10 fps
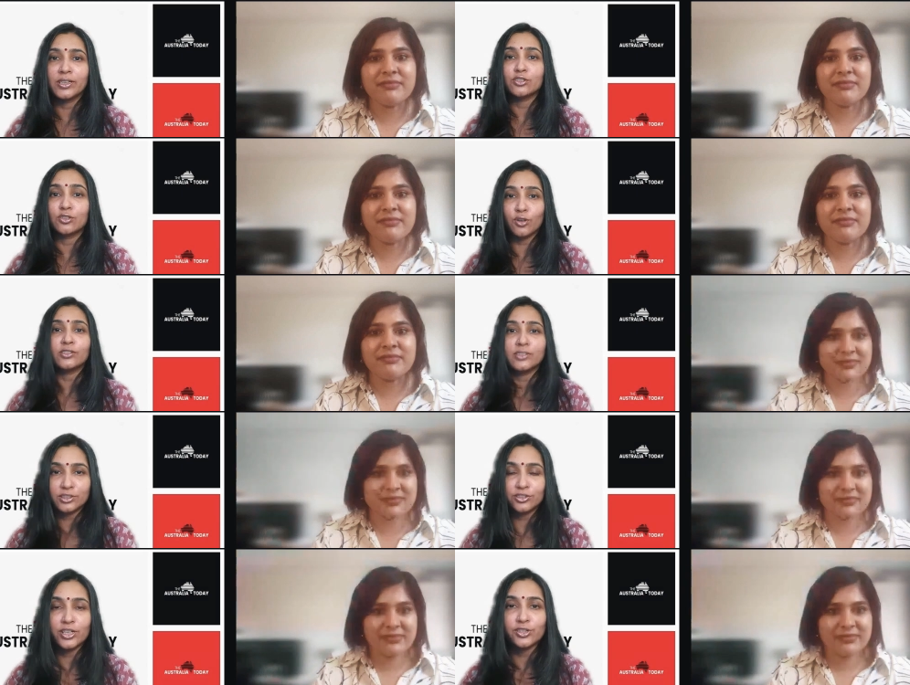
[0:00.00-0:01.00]
Speaker 1: crossed that
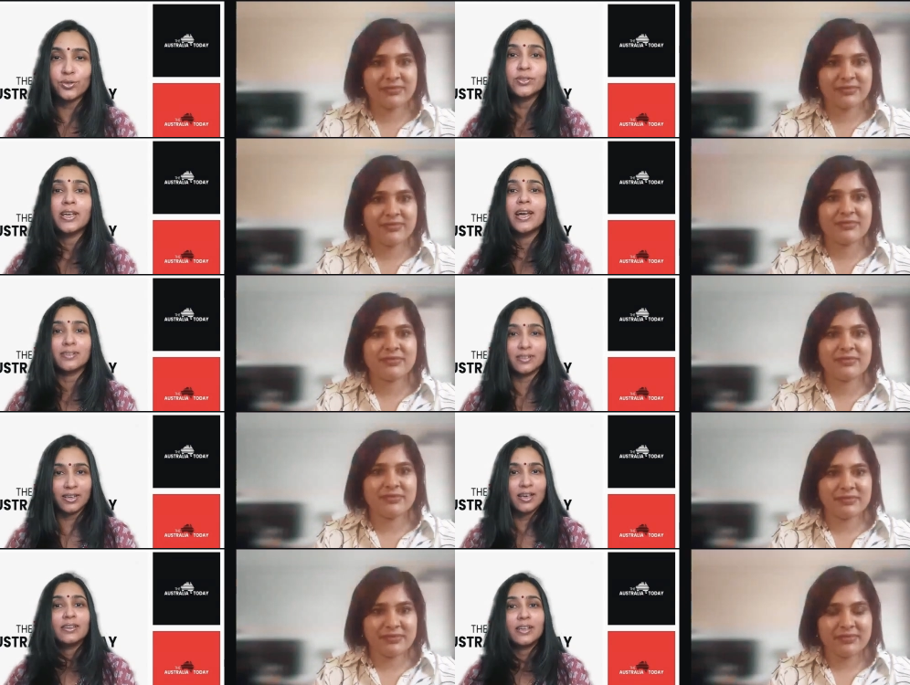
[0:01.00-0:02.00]
threshold and
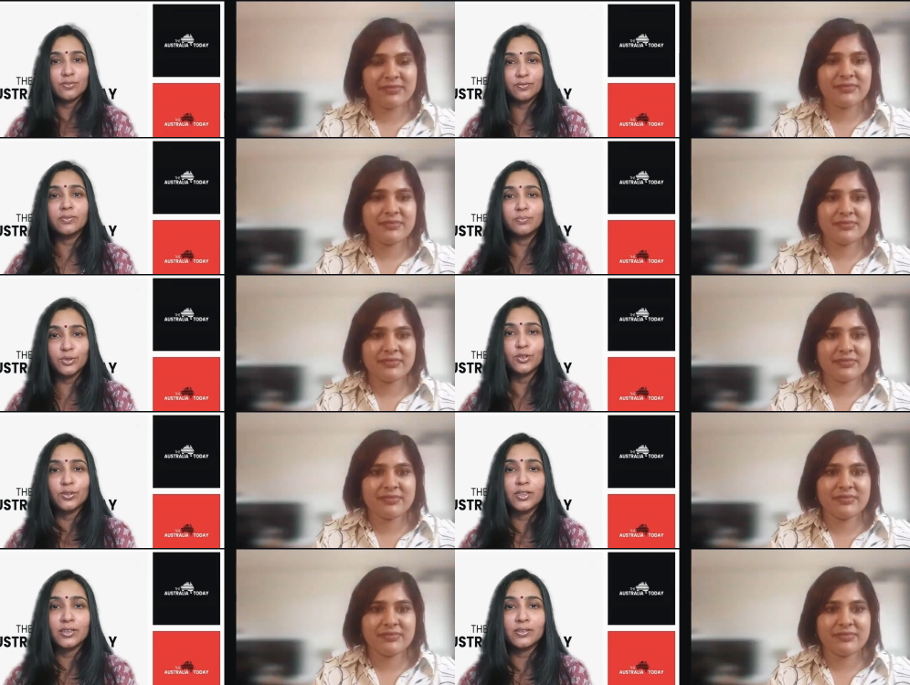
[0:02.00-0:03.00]
that you know that
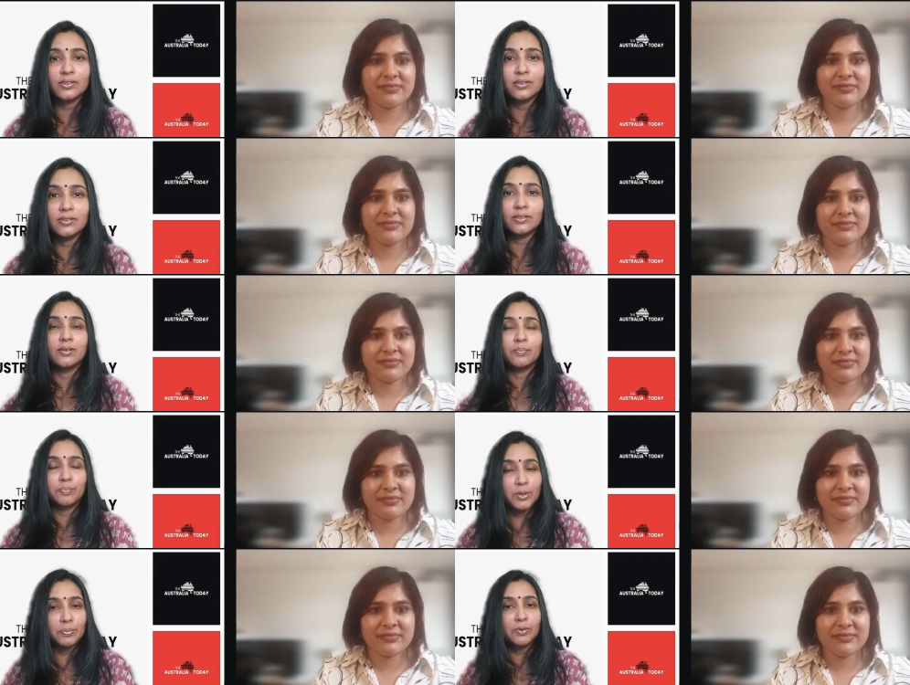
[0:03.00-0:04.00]
uh, uh, people
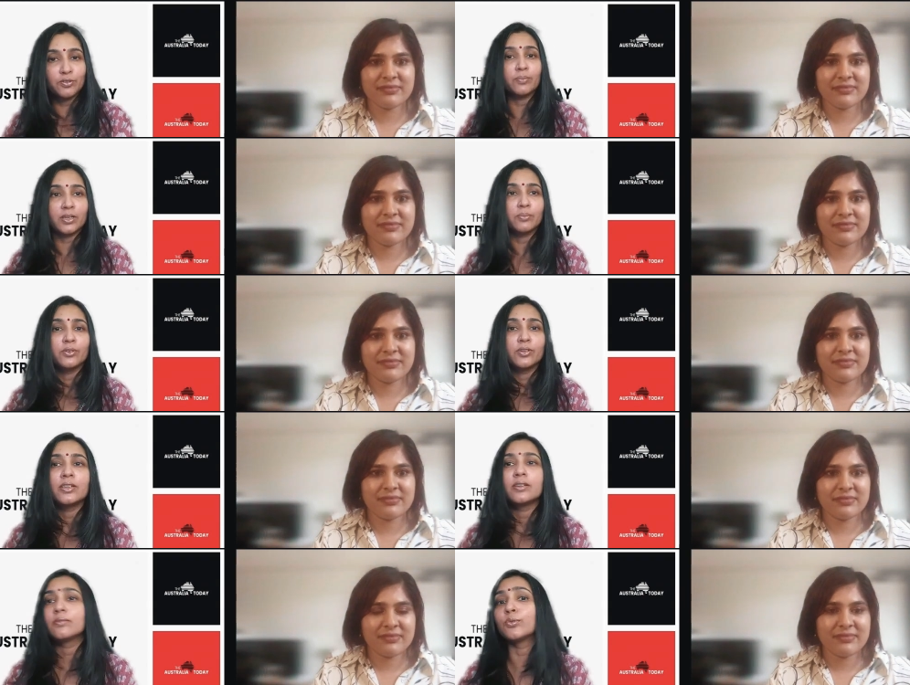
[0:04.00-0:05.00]
from the community
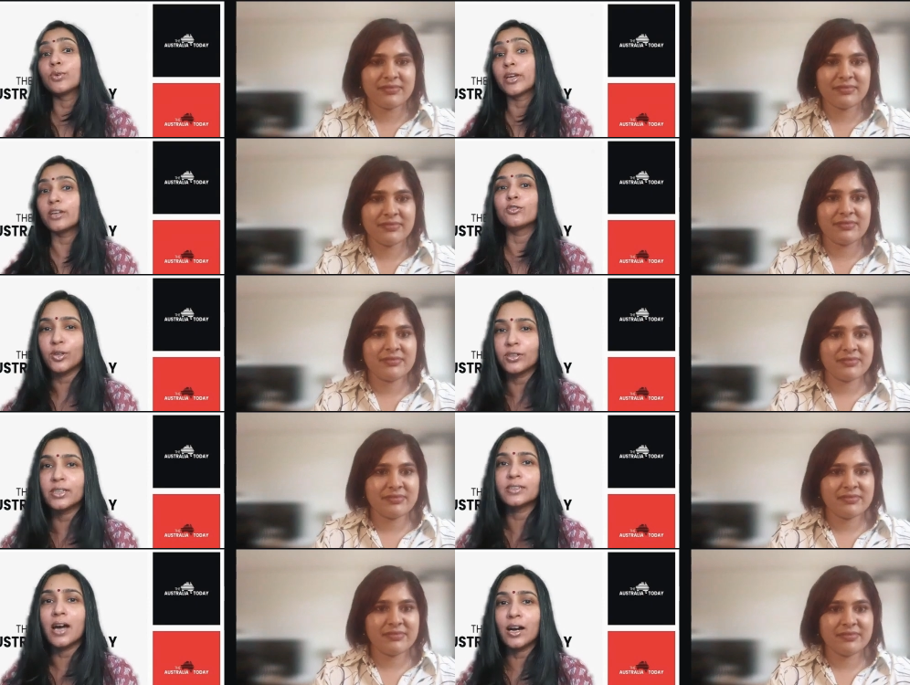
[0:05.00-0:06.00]
who get into politics
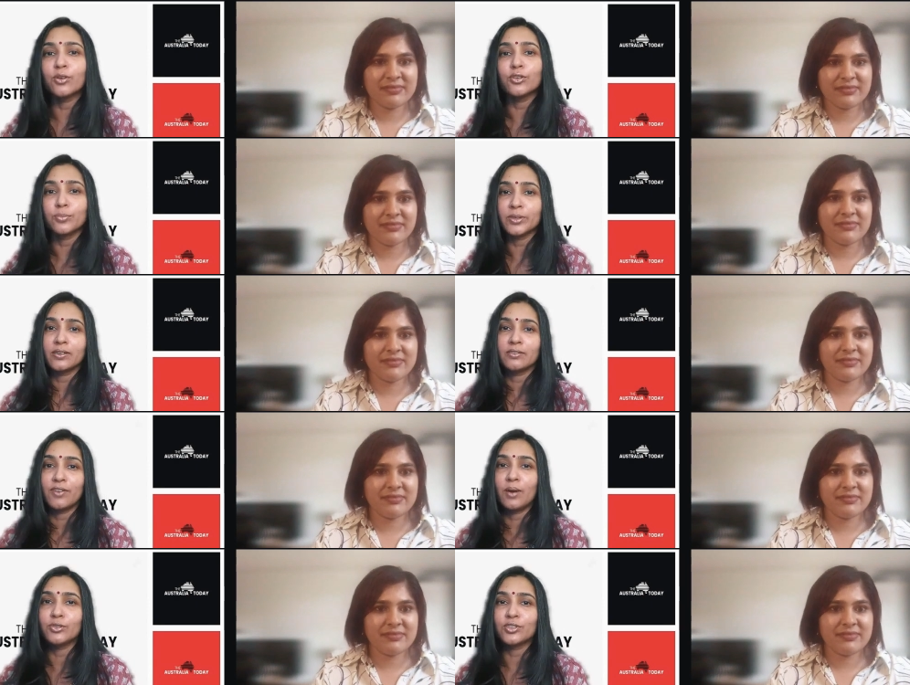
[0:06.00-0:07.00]
are going to be taken far more
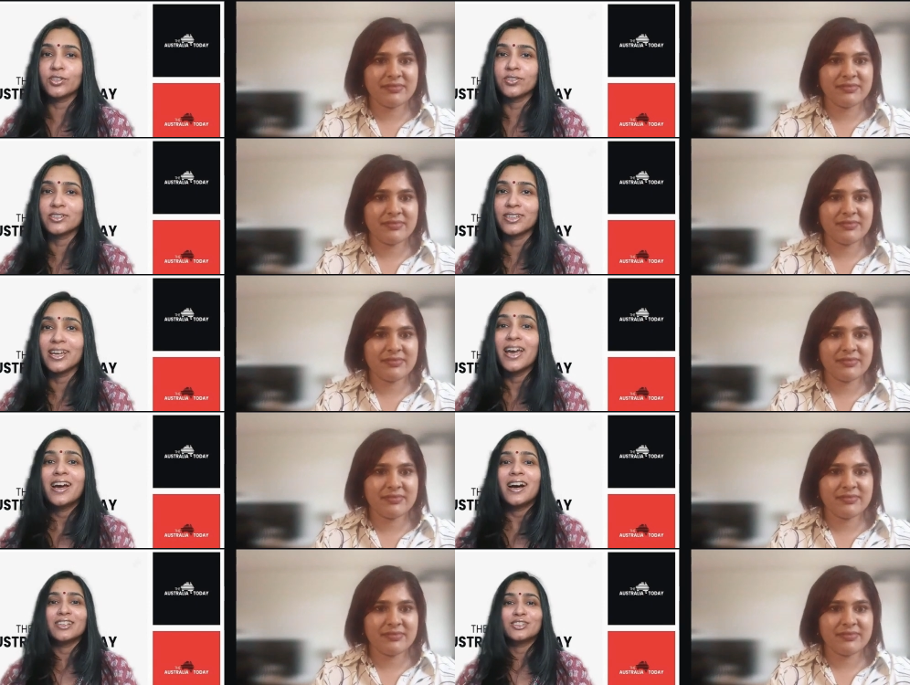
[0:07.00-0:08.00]
seriously uh,
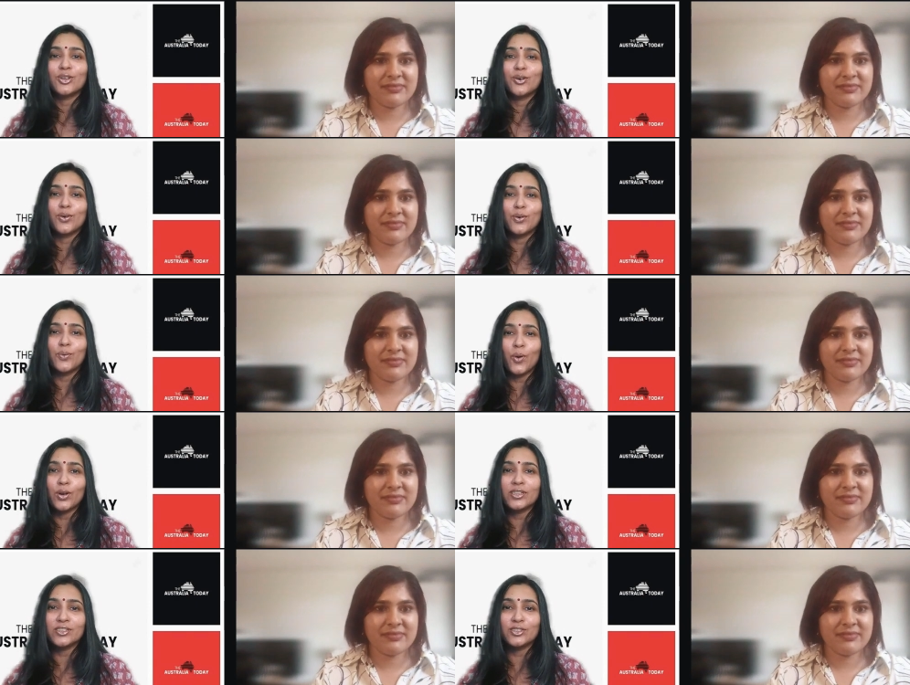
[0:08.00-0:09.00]
so what is
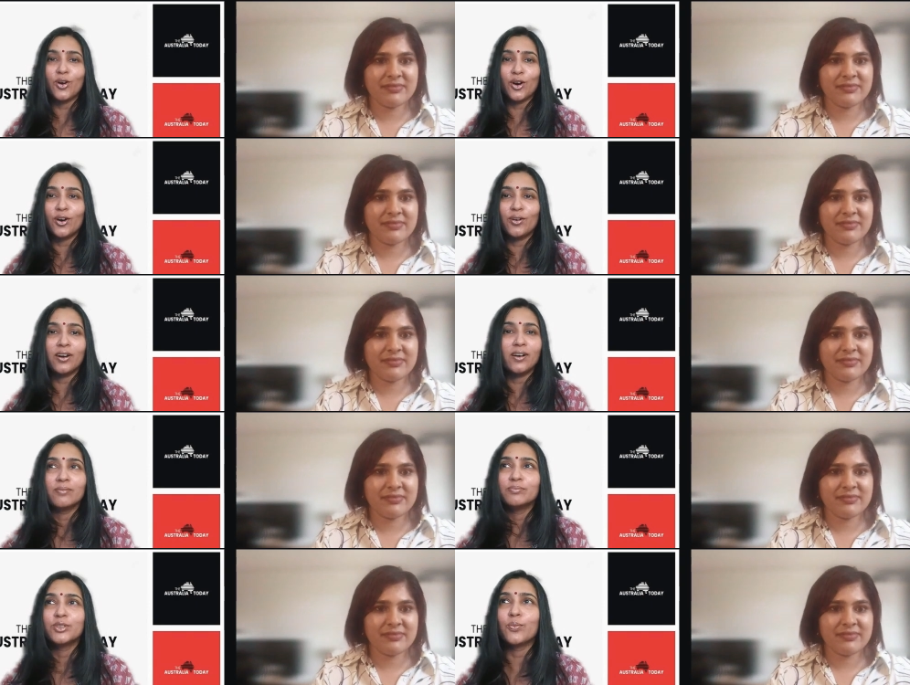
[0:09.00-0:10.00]
your uh, you
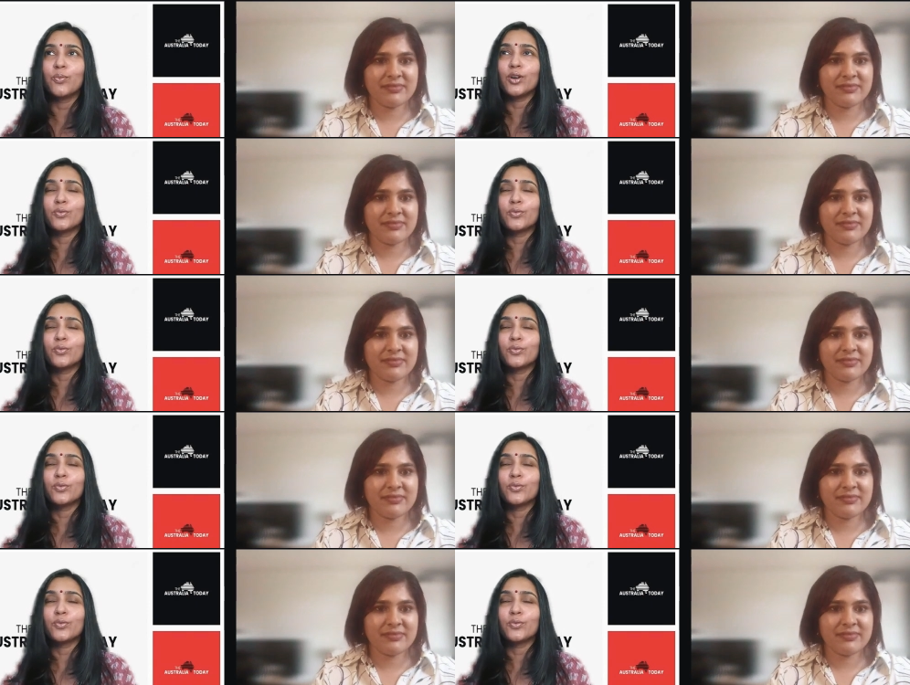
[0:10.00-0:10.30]
know what would